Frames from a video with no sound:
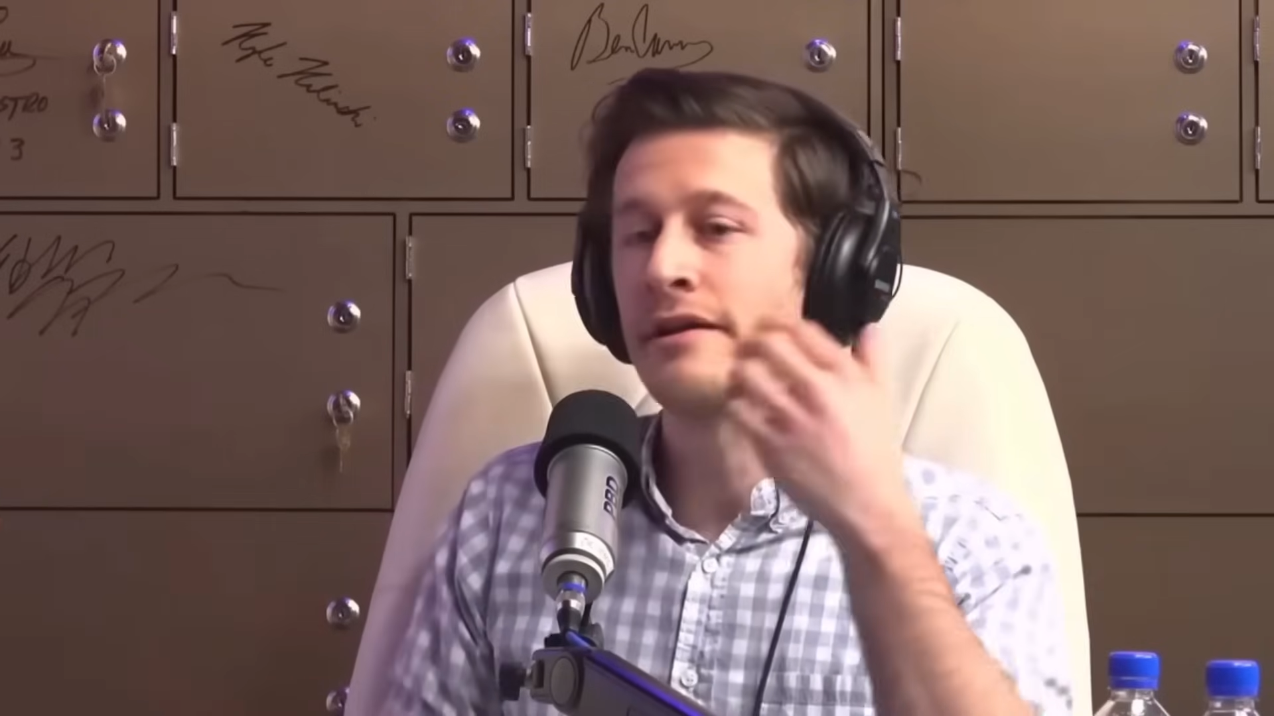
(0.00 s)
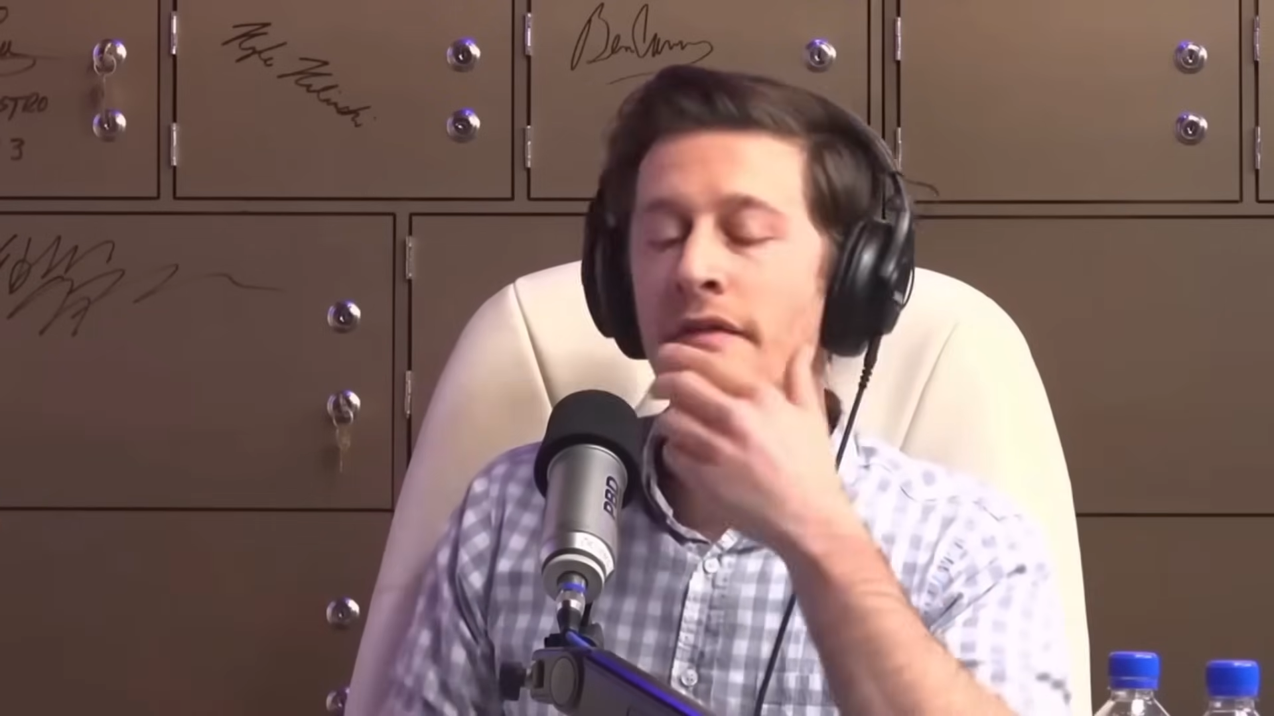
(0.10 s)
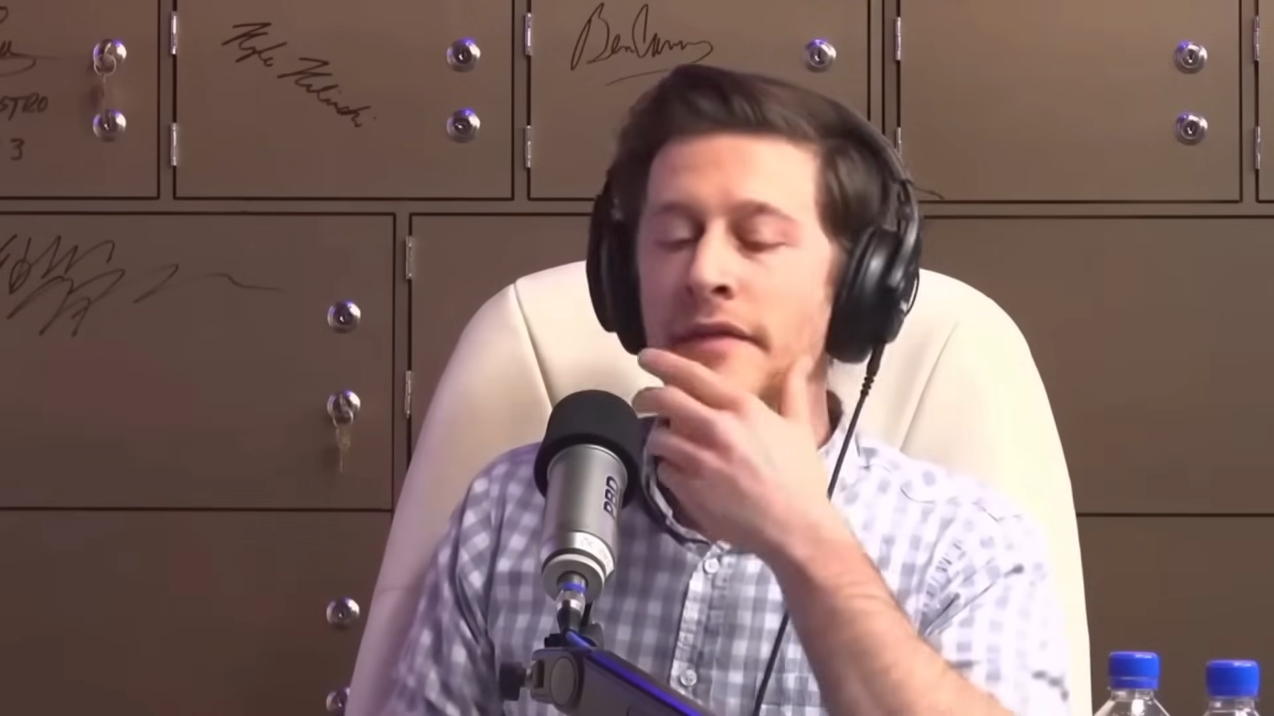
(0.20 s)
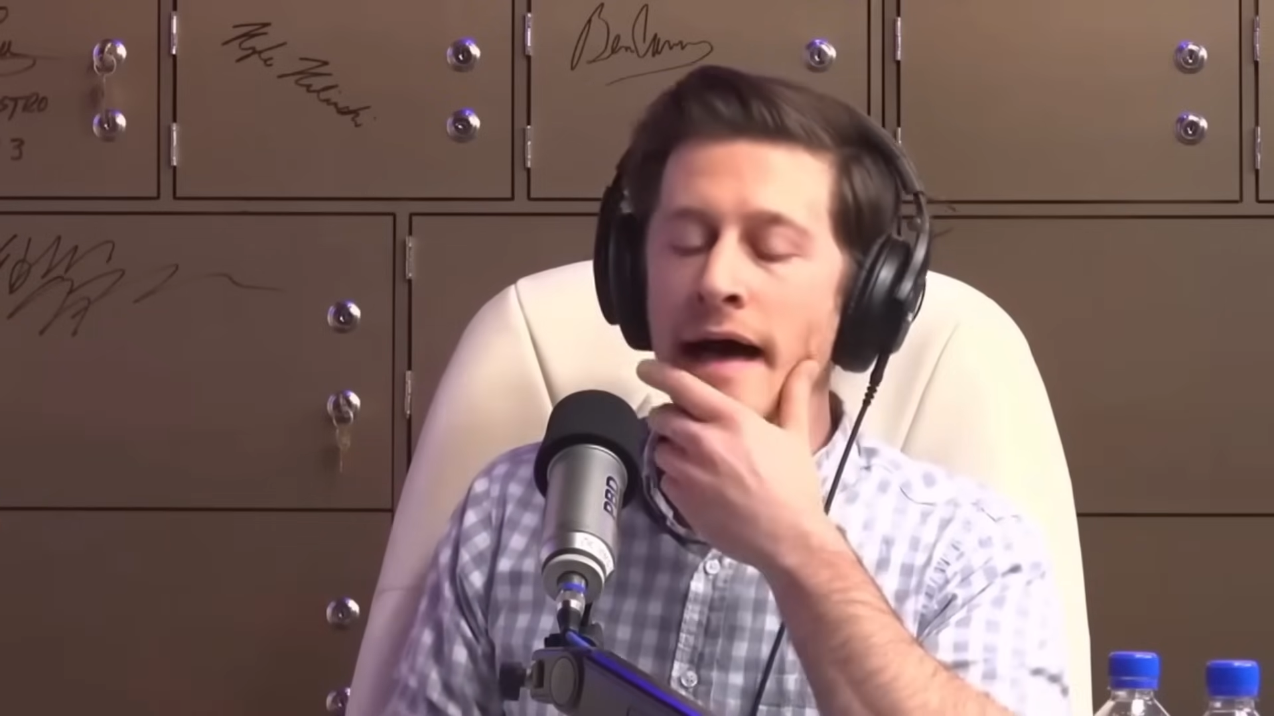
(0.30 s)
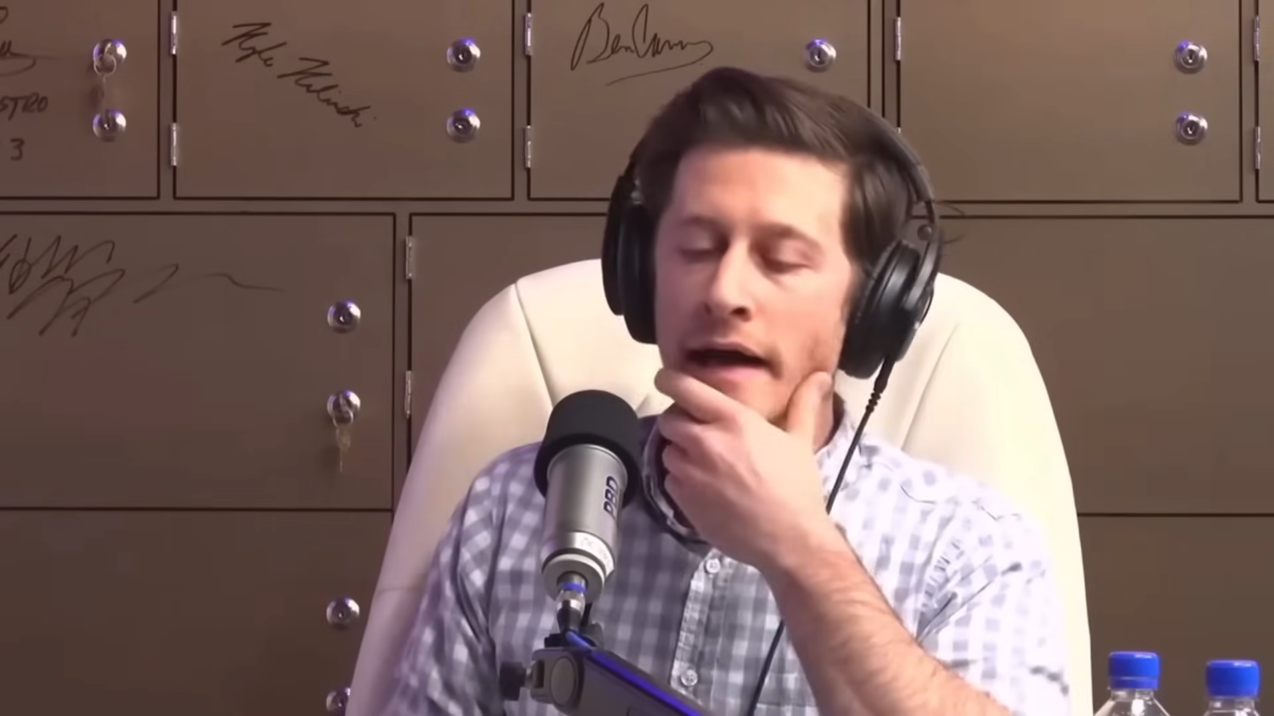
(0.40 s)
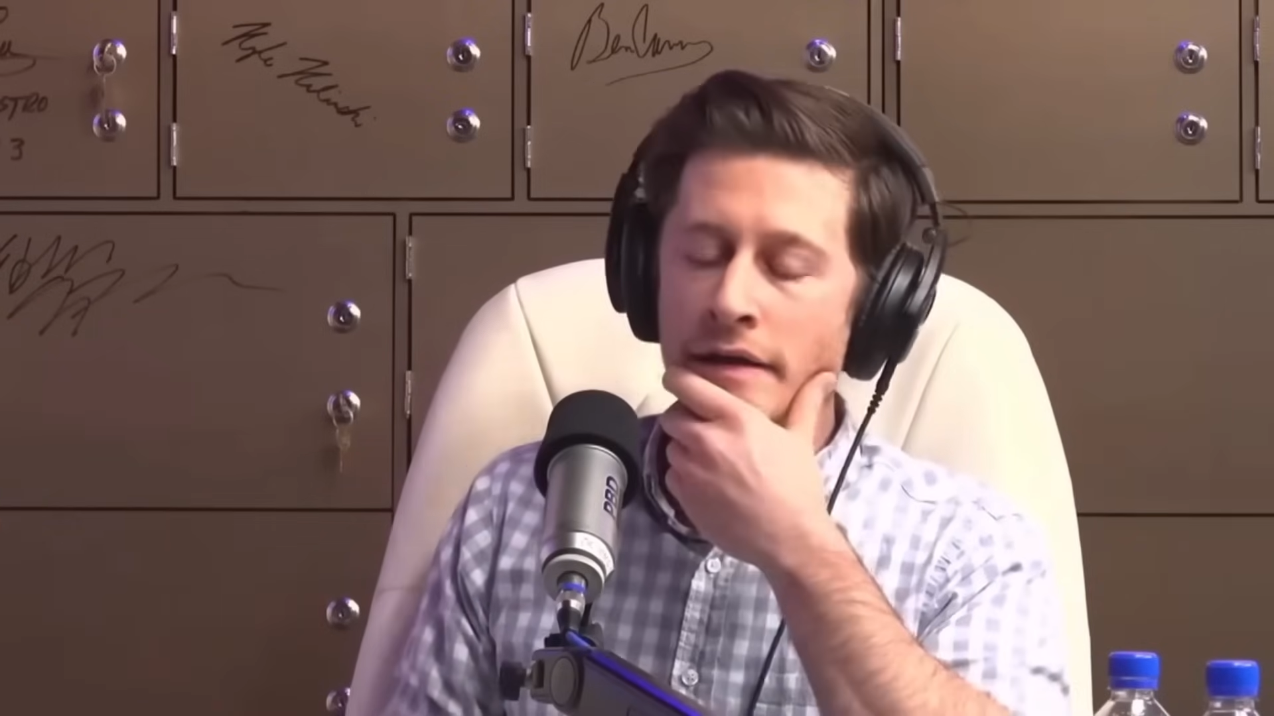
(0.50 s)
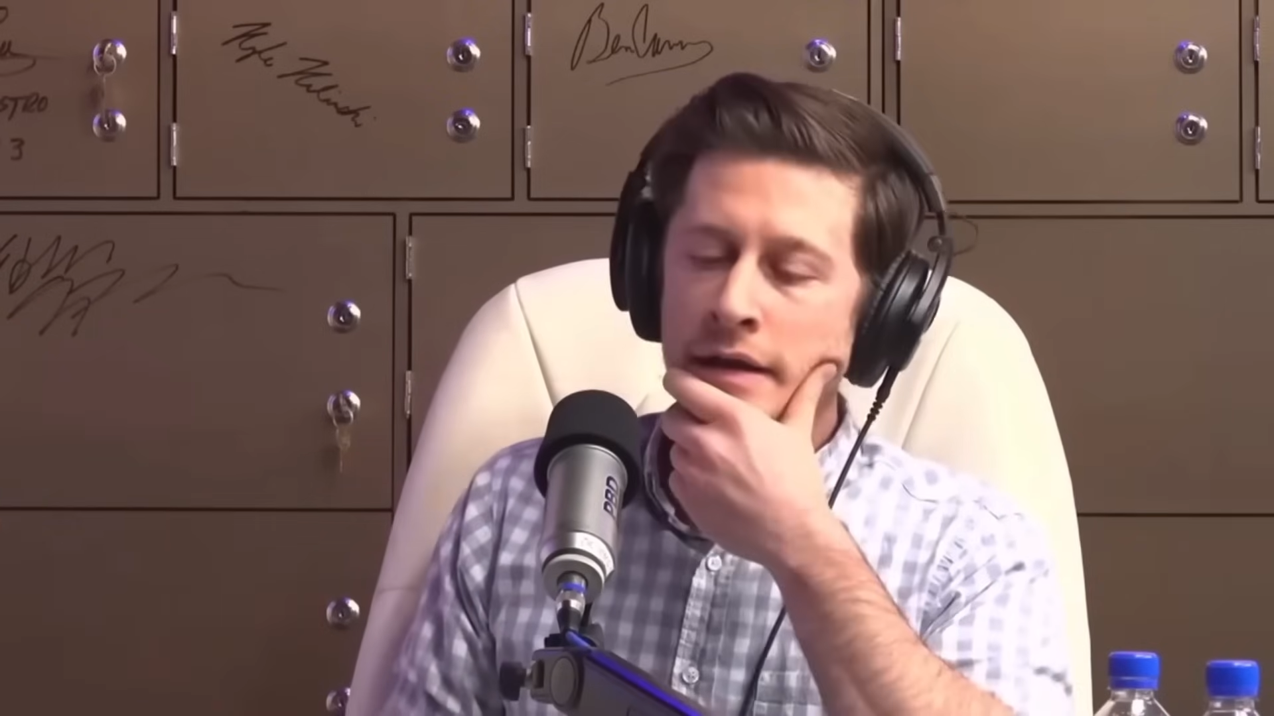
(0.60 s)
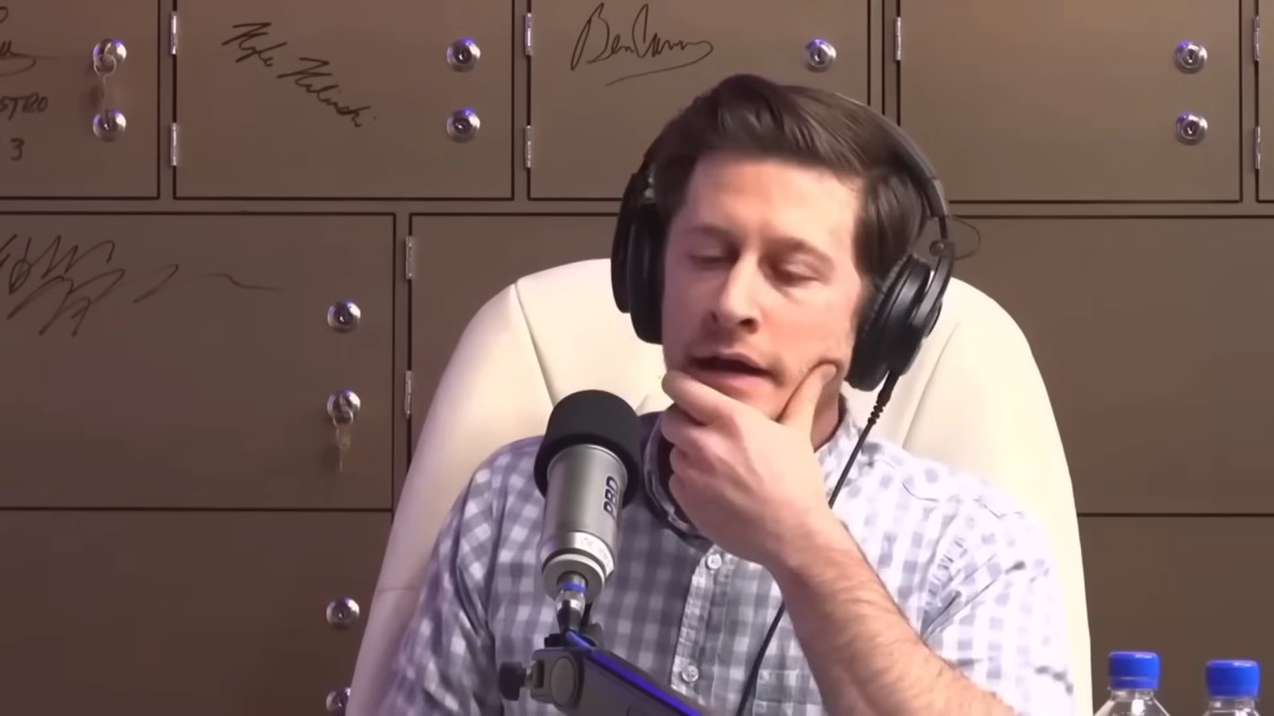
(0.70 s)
on that.